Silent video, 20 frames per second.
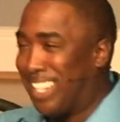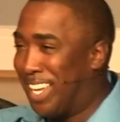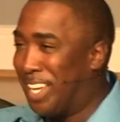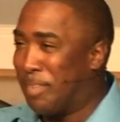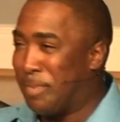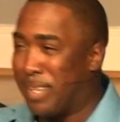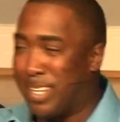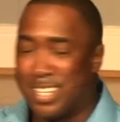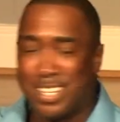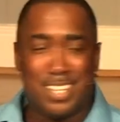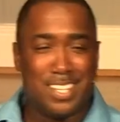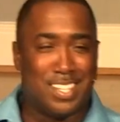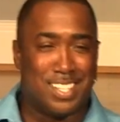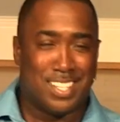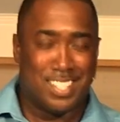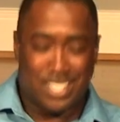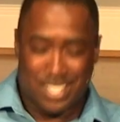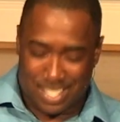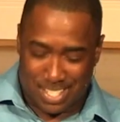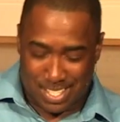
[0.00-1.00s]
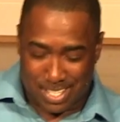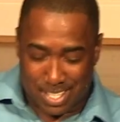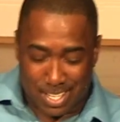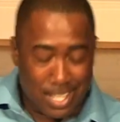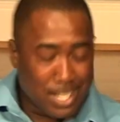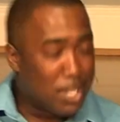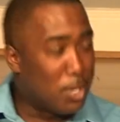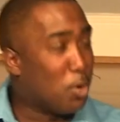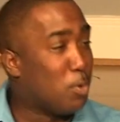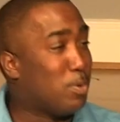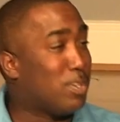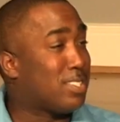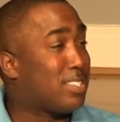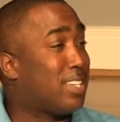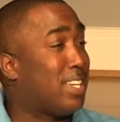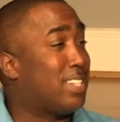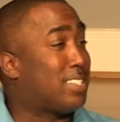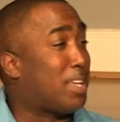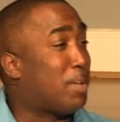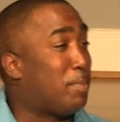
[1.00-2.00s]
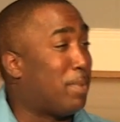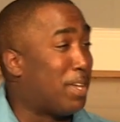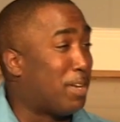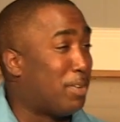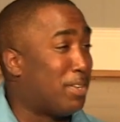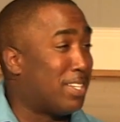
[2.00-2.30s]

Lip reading: Amen. No one says amen